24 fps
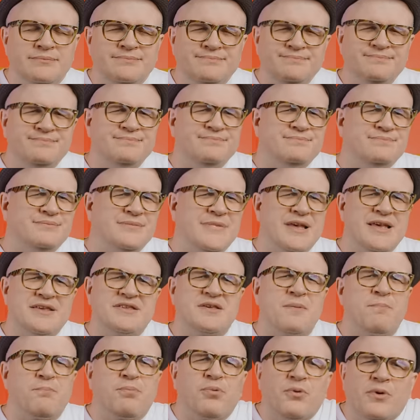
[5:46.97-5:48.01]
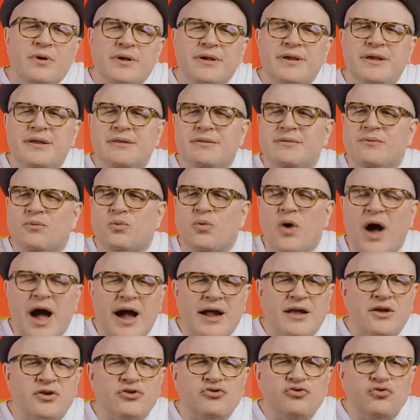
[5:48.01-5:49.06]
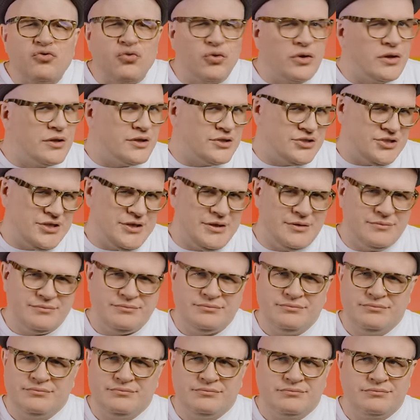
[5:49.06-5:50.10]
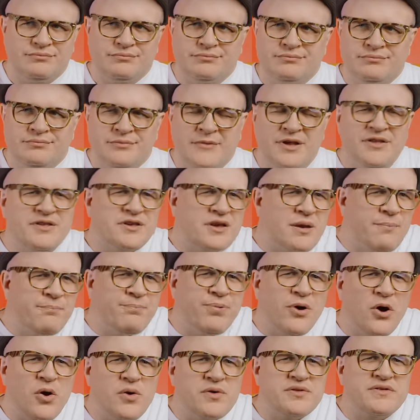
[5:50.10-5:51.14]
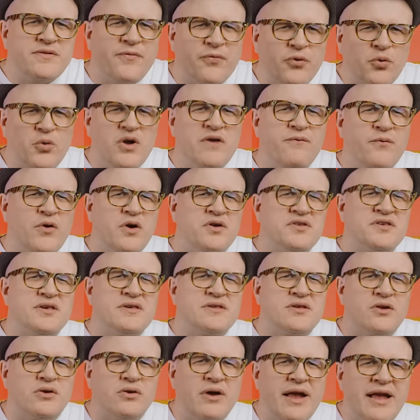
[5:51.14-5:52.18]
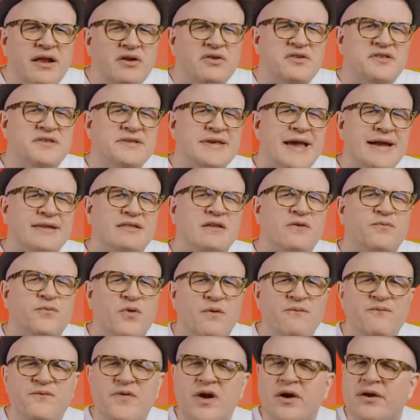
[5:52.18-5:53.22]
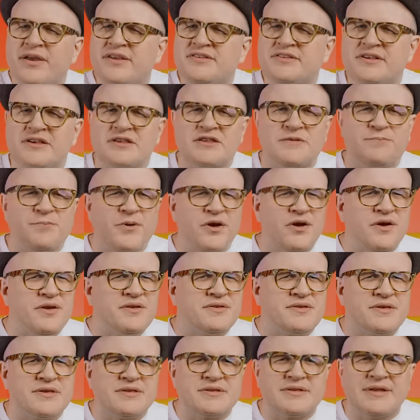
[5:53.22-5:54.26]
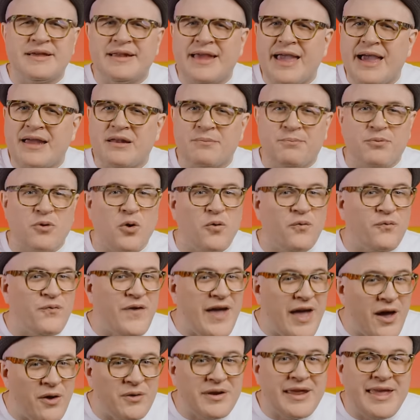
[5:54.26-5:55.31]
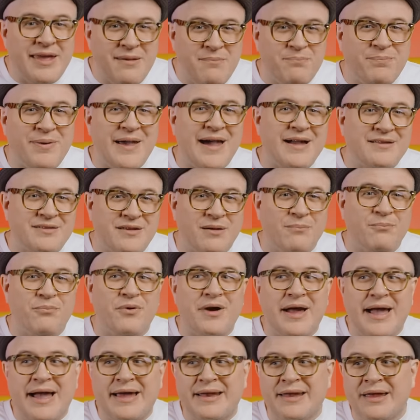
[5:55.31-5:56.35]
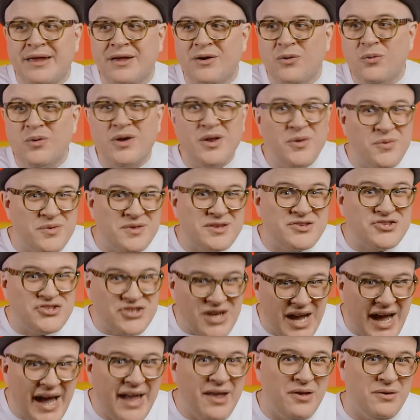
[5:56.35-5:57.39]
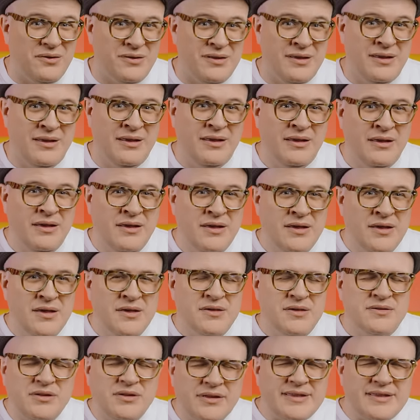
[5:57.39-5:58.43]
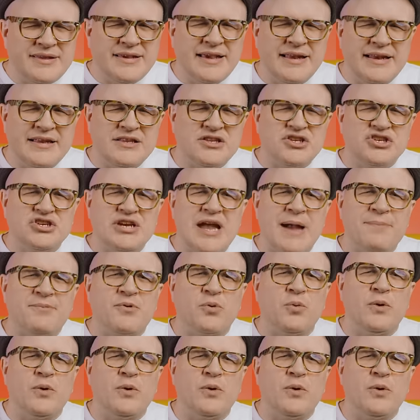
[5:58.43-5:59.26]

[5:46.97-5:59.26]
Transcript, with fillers: Mm, is a brilliant rock trilogy. It's composed of three verses that are intersected from various experiences that had a profound impact on Brad when he was a child. So let's get into chapter